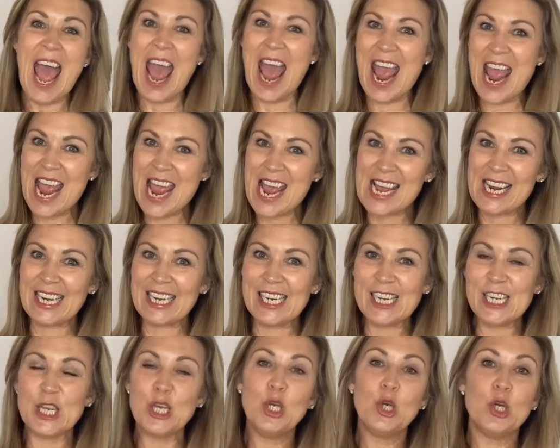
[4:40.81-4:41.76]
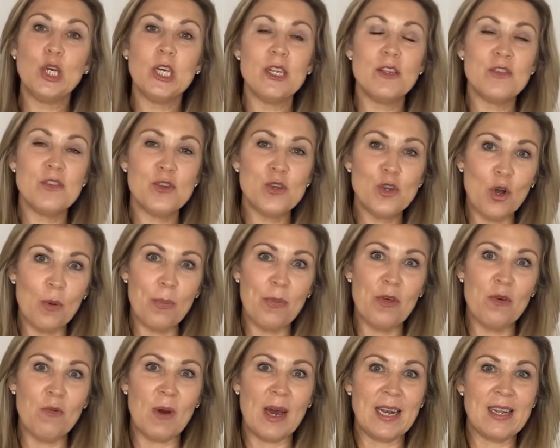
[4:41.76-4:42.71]
and you can stop
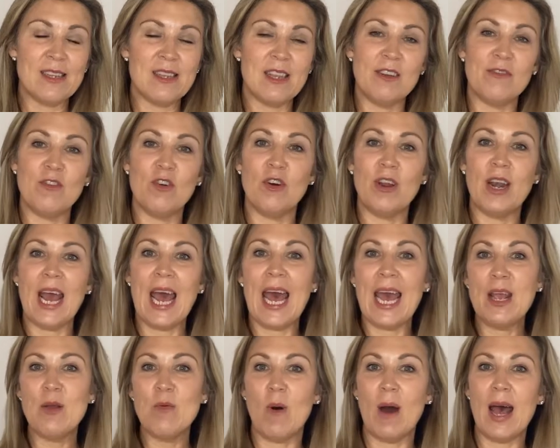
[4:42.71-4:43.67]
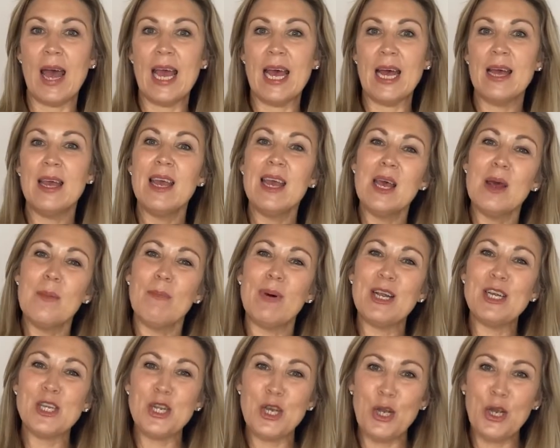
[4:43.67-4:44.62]
the ones that have gone haywire
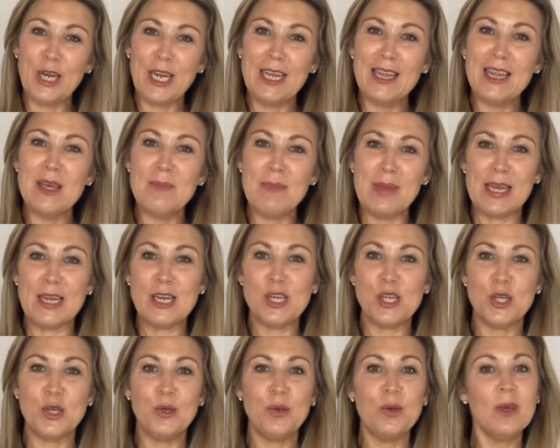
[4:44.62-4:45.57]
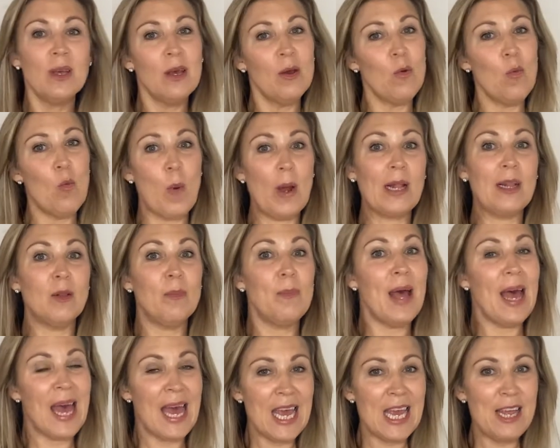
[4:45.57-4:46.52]
by turning them into
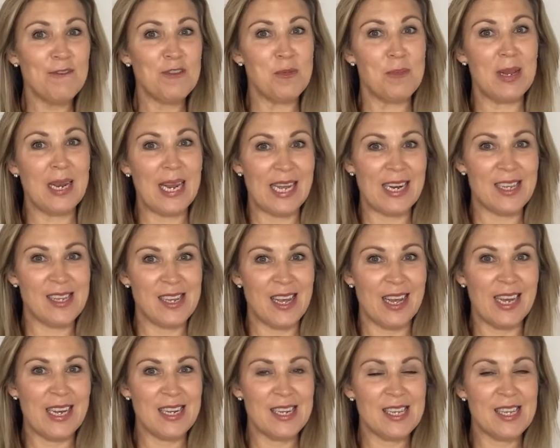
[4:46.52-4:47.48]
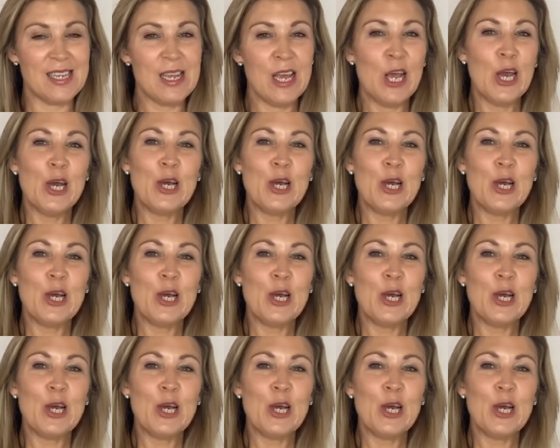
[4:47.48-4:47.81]
well-behaved melanocytes.